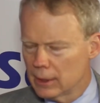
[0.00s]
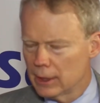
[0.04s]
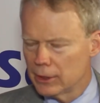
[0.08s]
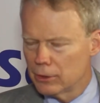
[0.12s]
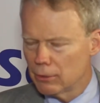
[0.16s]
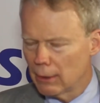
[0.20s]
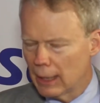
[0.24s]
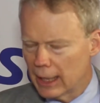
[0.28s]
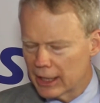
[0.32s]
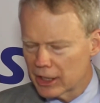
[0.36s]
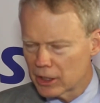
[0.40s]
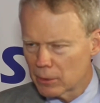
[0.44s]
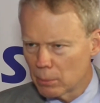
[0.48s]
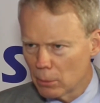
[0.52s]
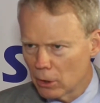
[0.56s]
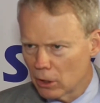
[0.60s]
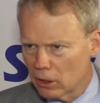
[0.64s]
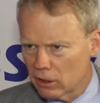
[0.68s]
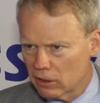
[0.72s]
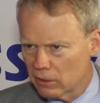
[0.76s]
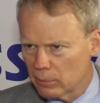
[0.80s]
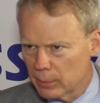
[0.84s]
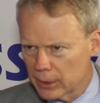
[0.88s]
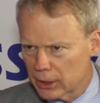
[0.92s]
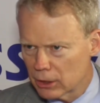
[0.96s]
tragic
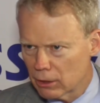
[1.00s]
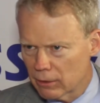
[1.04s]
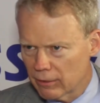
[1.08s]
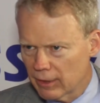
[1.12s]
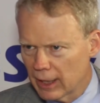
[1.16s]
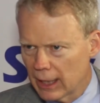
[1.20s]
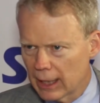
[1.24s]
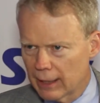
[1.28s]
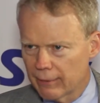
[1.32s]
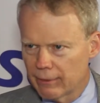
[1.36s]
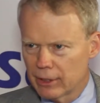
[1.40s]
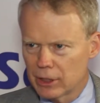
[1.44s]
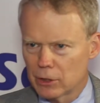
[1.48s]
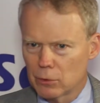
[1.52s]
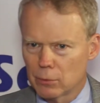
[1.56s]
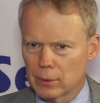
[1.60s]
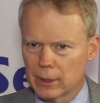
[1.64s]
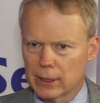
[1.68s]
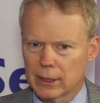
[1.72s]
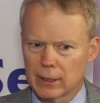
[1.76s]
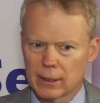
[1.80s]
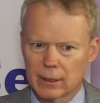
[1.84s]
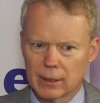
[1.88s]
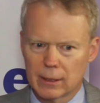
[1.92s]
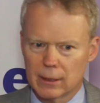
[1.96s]
murder of Mr. Ivanovic
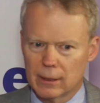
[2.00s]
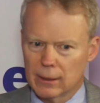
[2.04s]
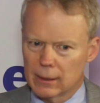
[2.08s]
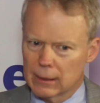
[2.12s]
was